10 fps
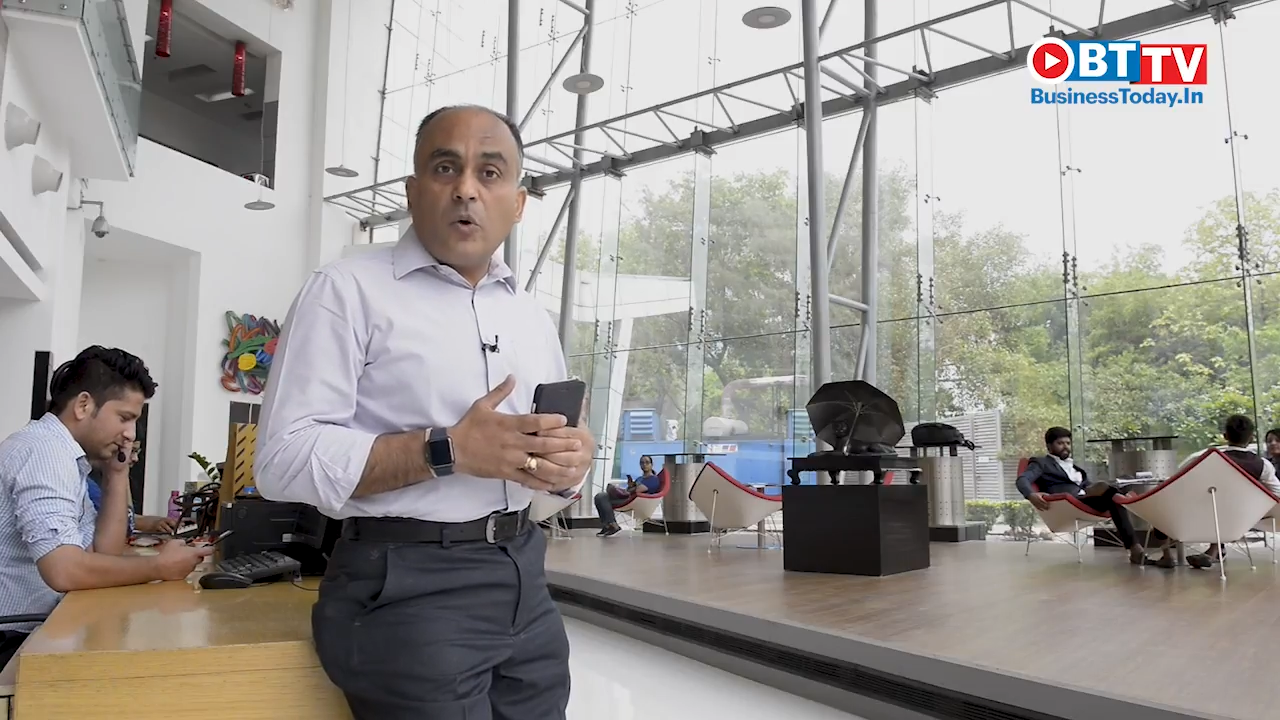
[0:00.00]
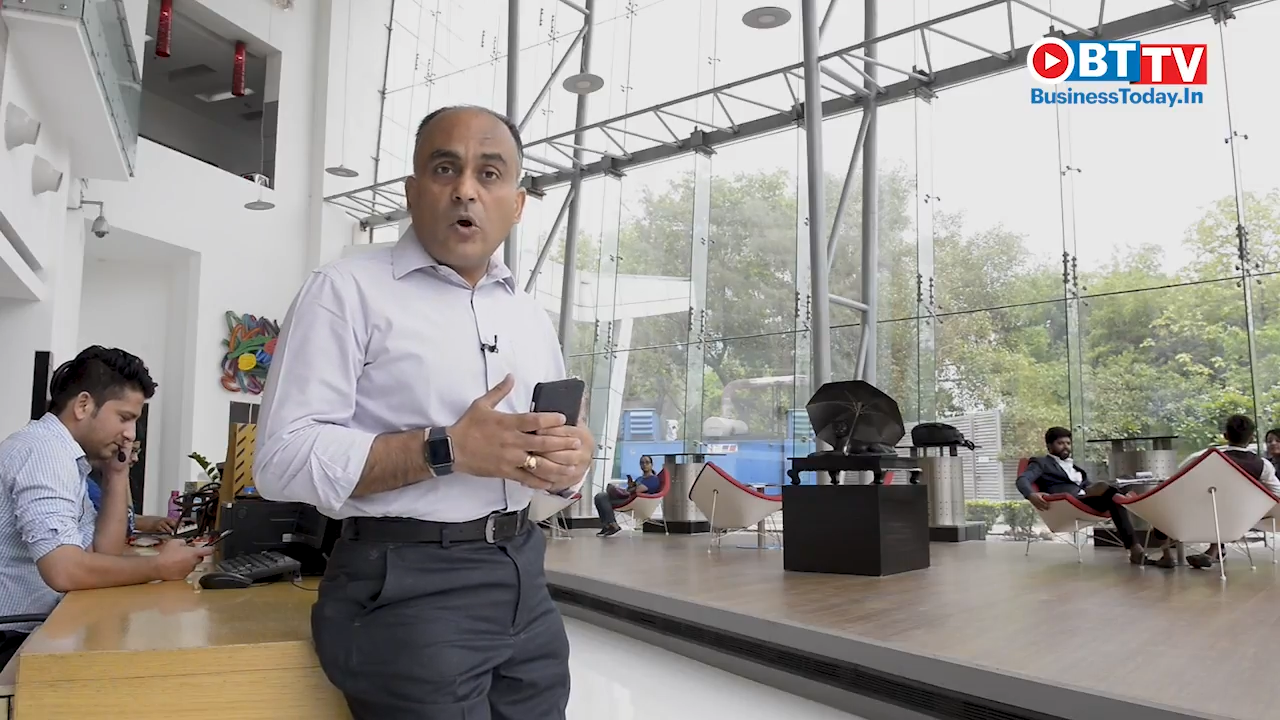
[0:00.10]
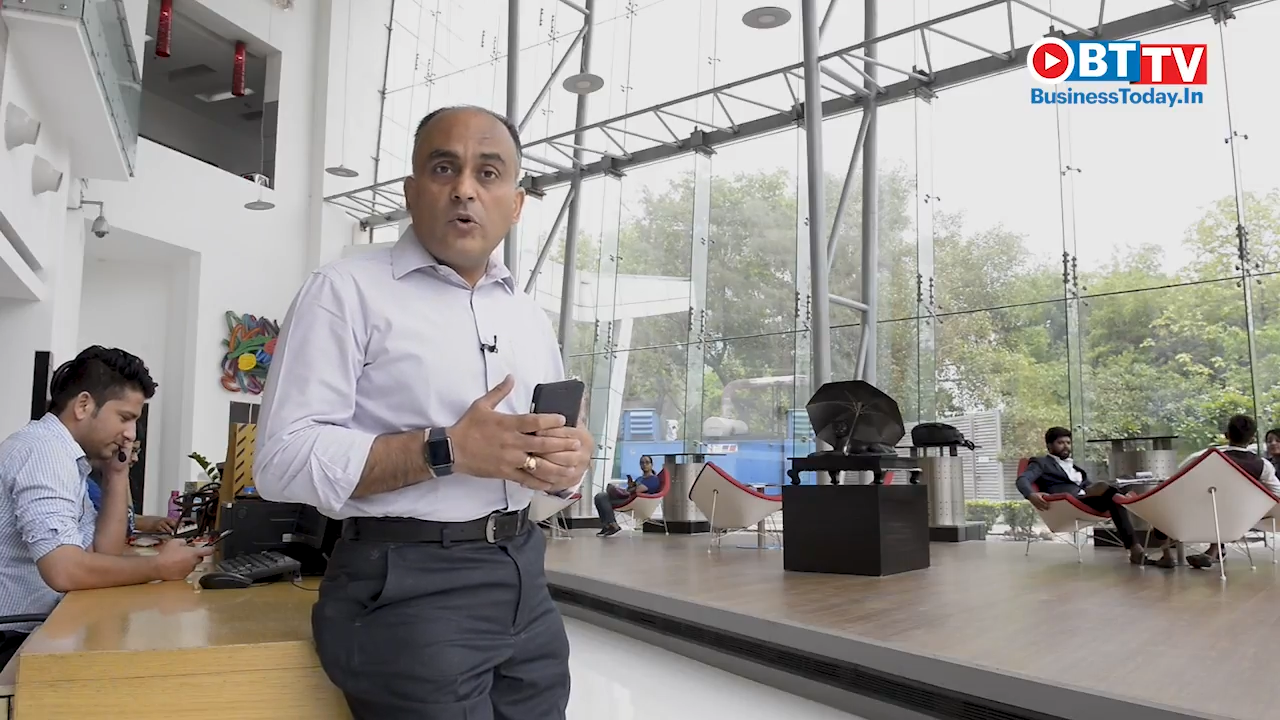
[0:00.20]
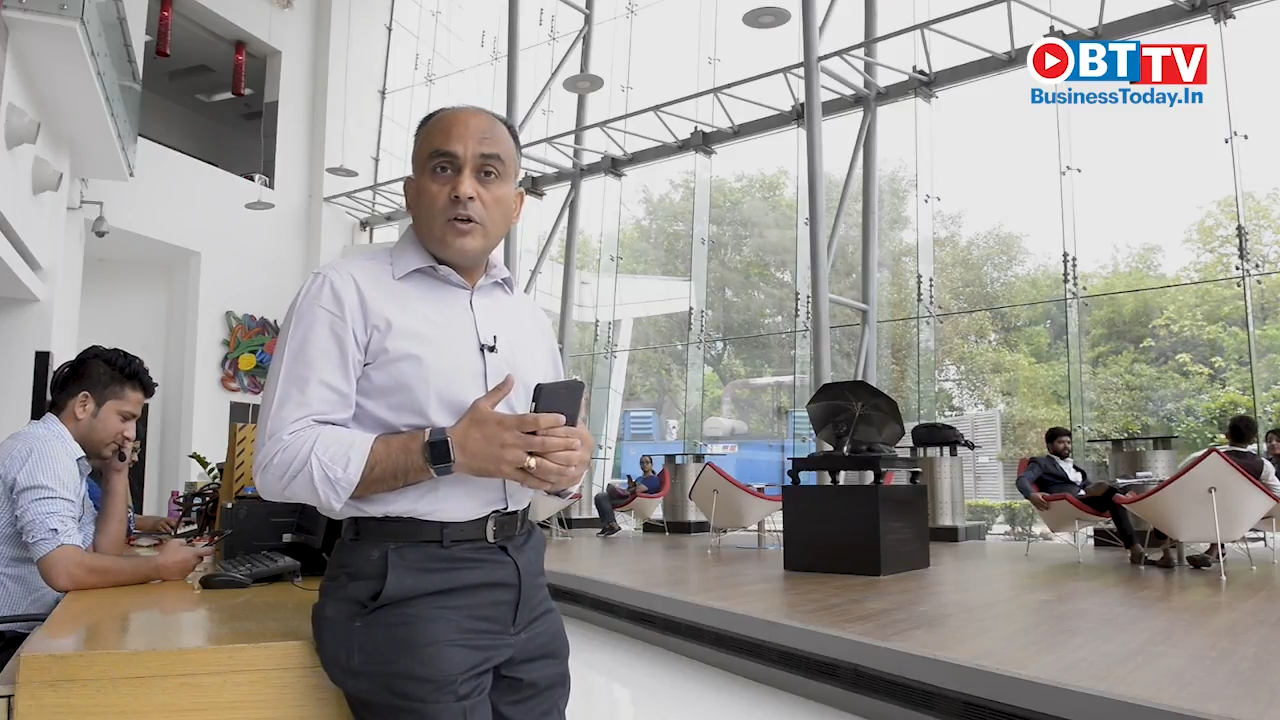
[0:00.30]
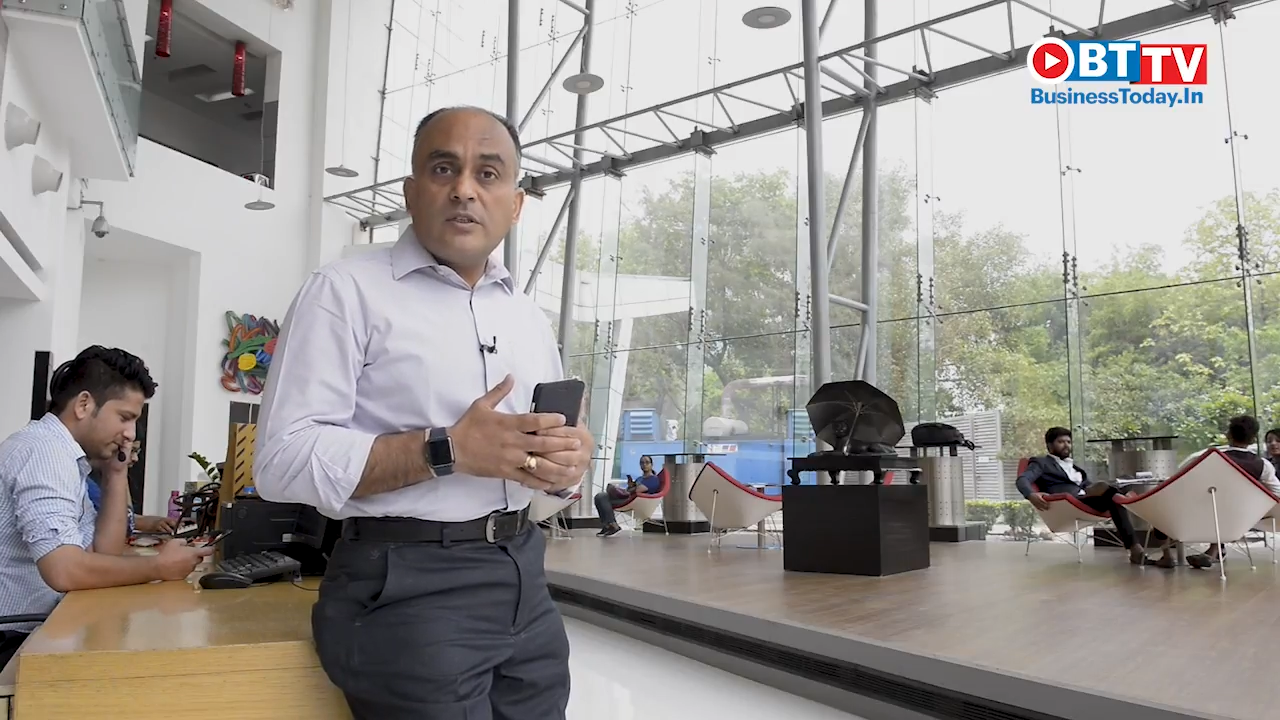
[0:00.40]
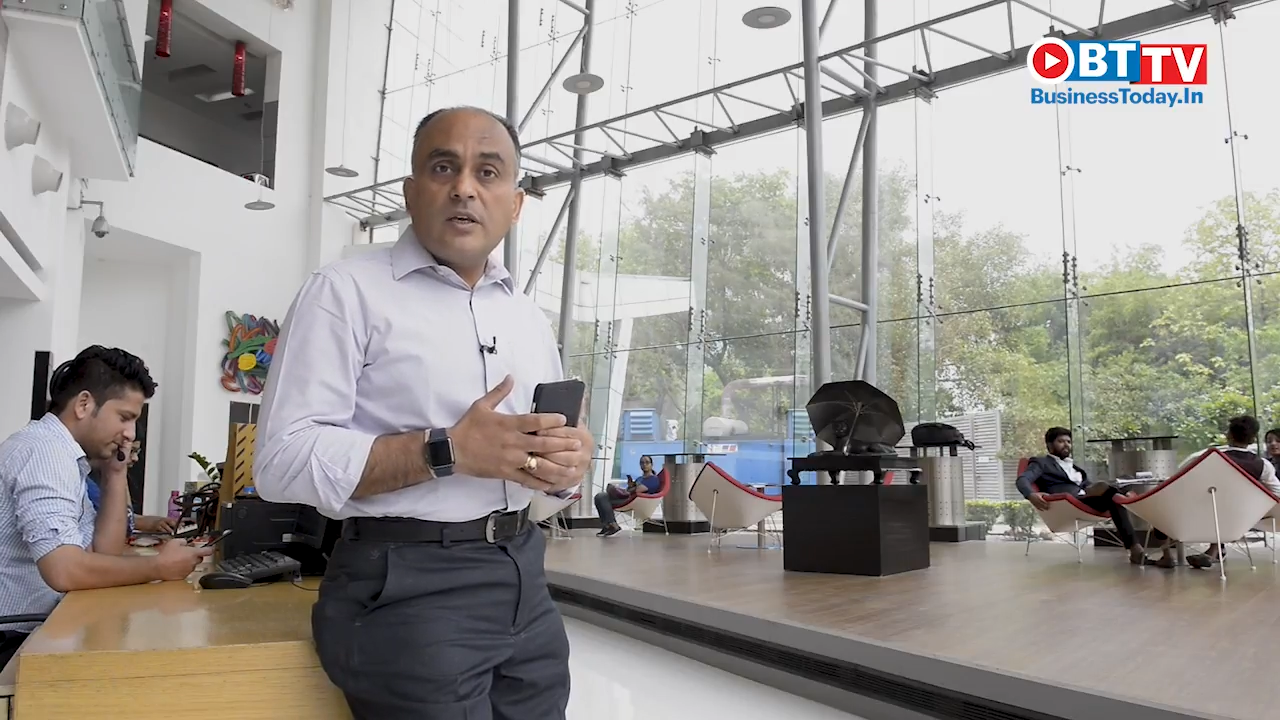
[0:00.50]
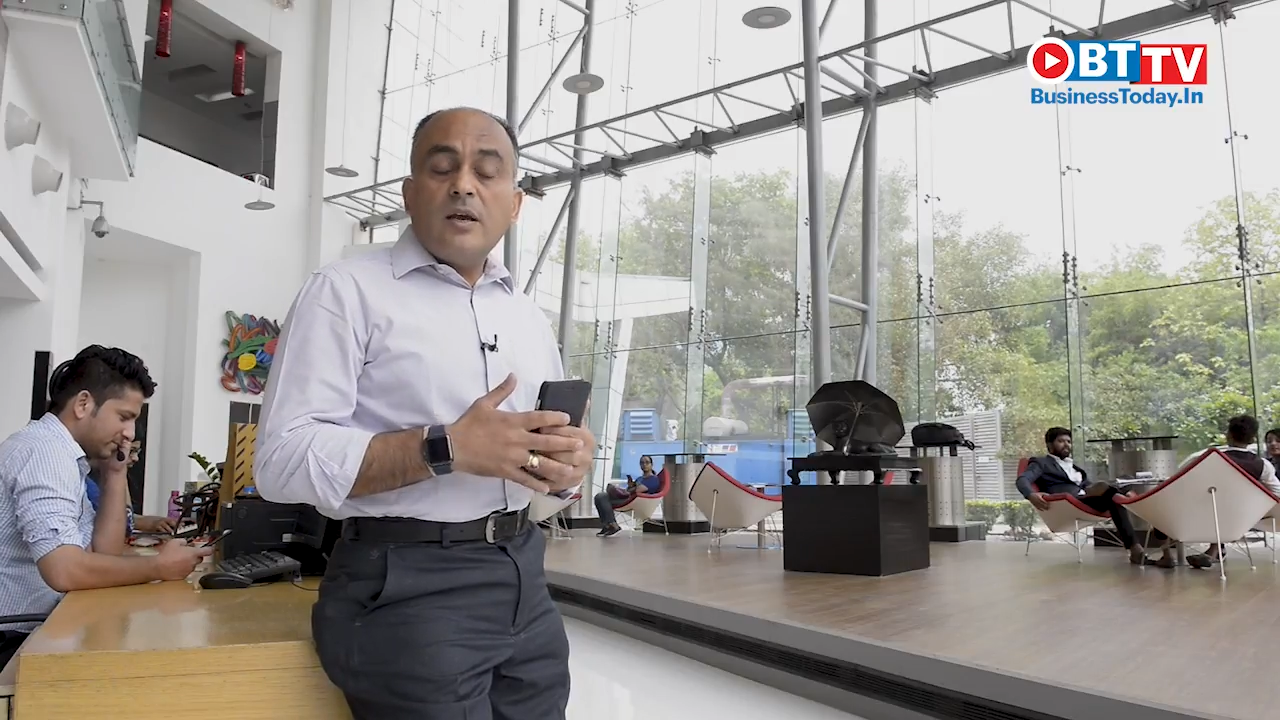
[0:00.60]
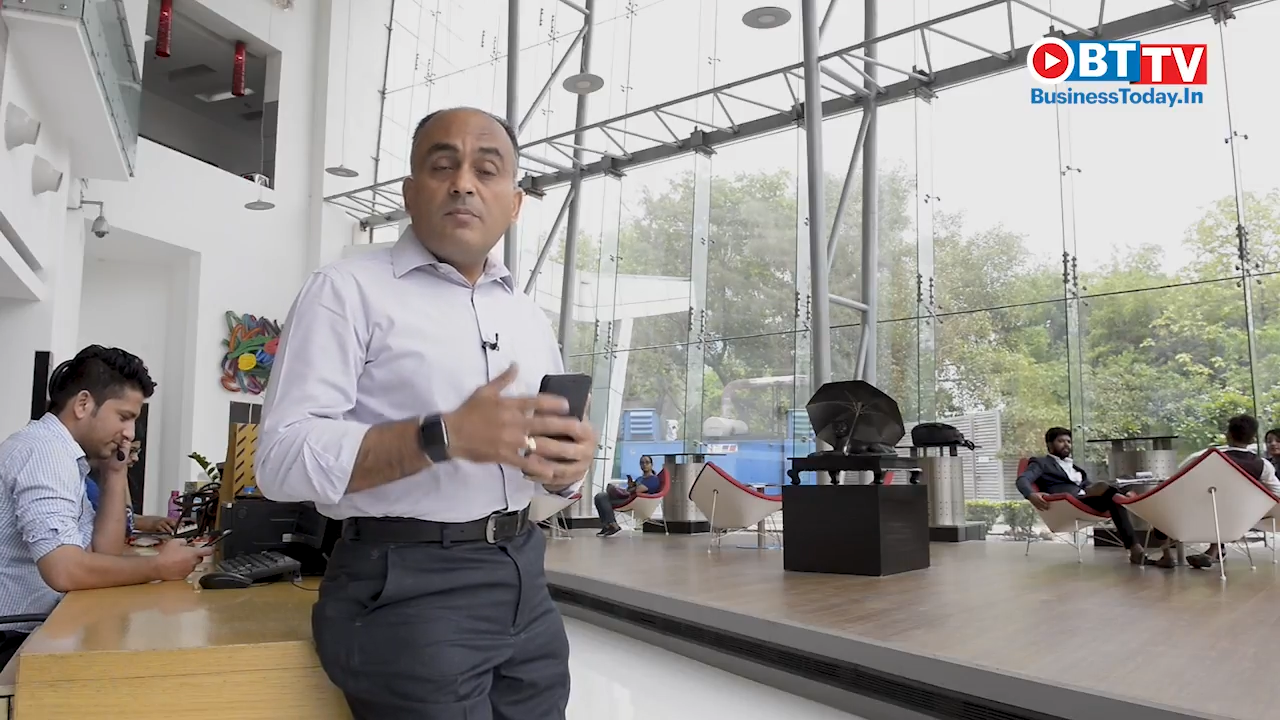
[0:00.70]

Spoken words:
borrowers,